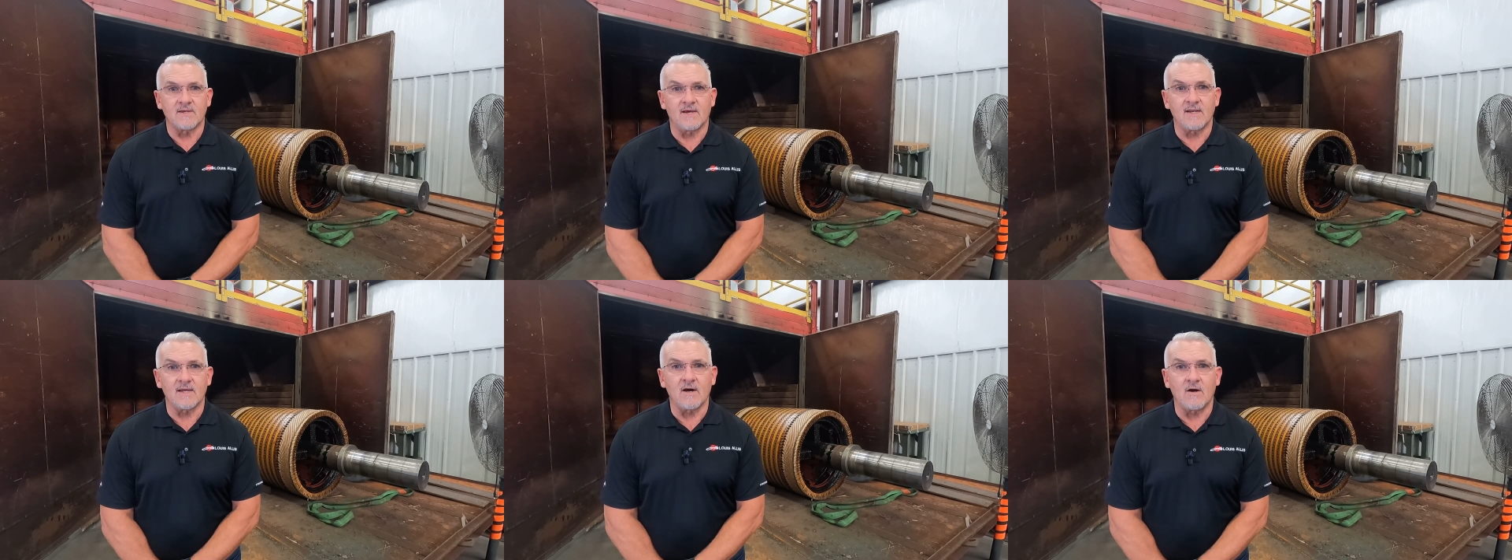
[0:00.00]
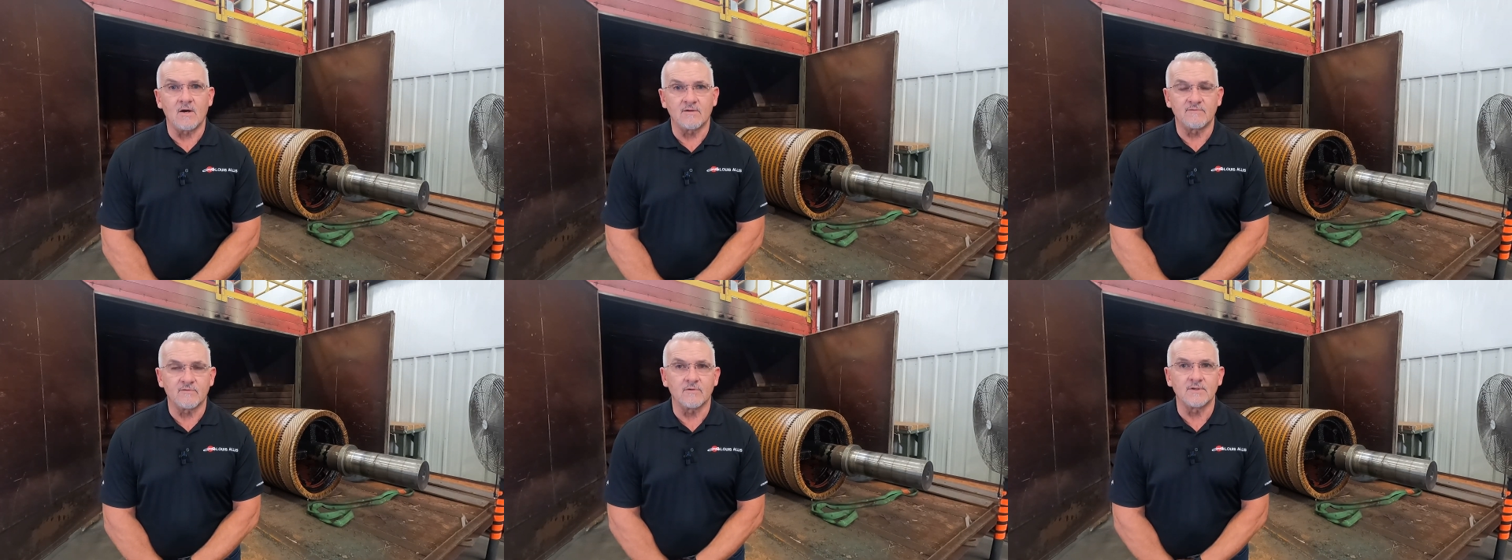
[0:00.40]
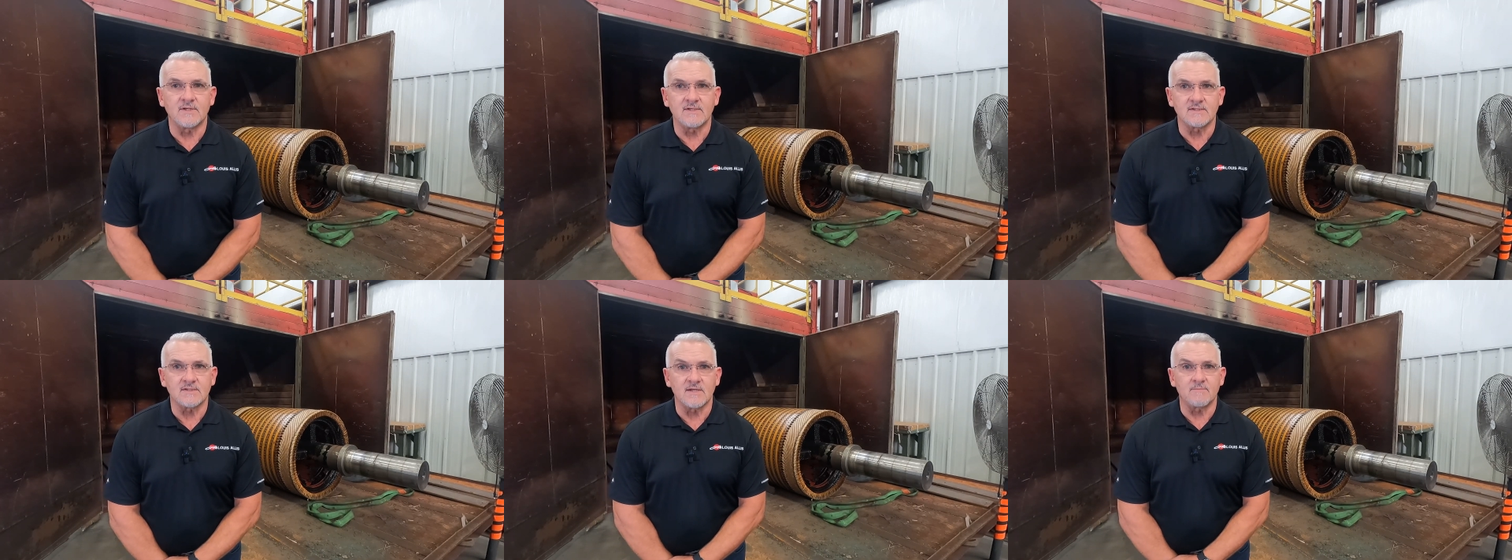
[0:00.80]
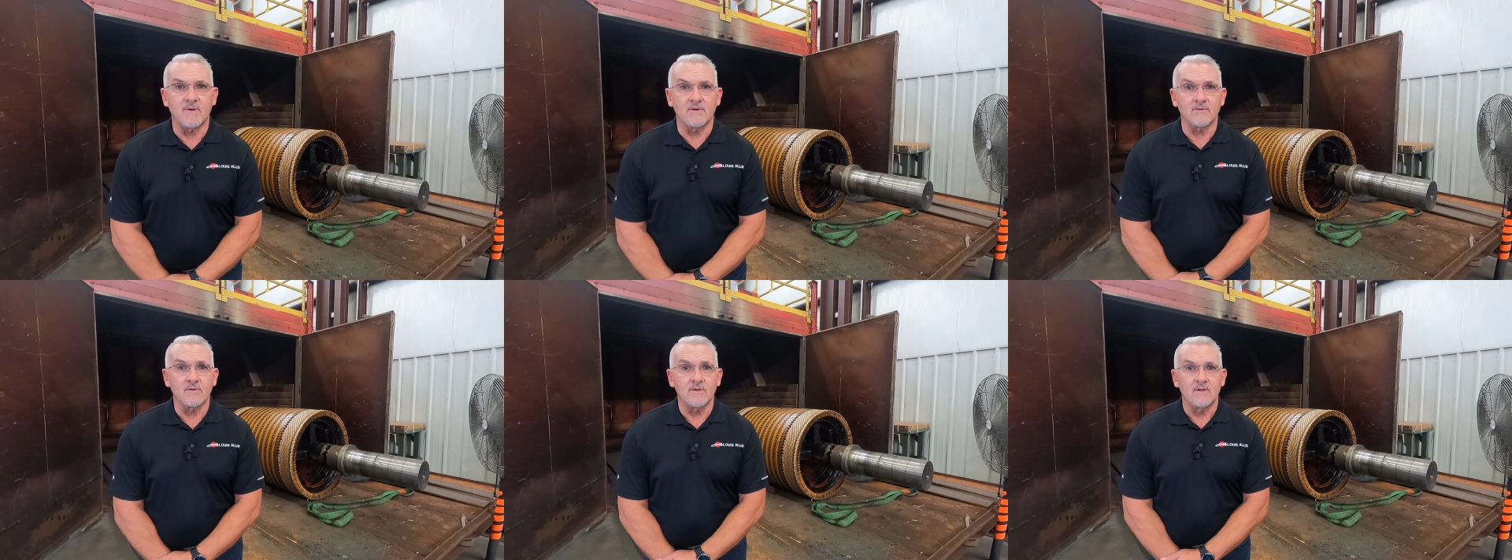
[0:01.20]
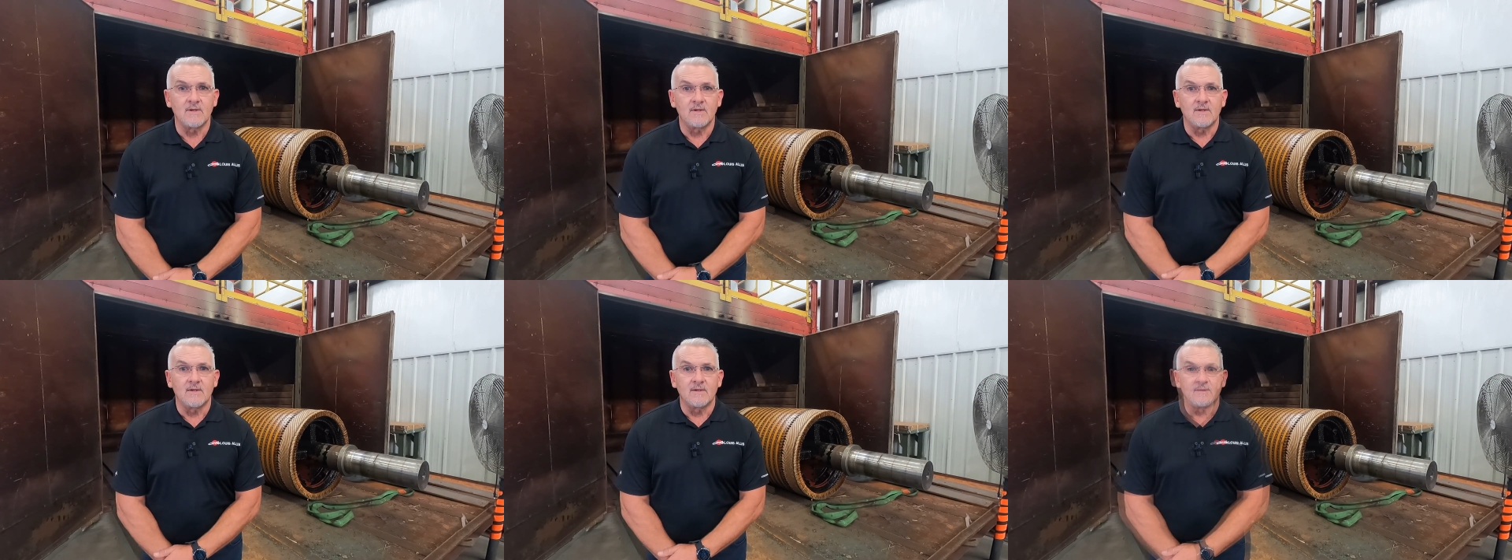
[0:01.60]
kind of odd for a DC motor.
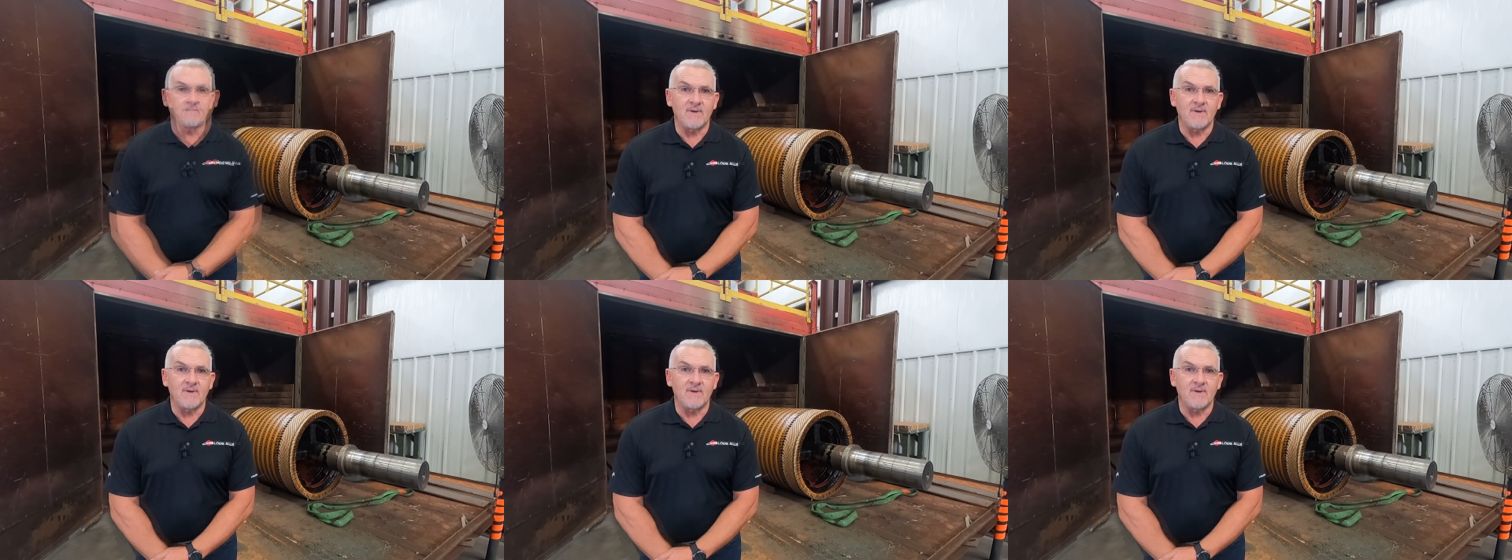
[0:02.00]
The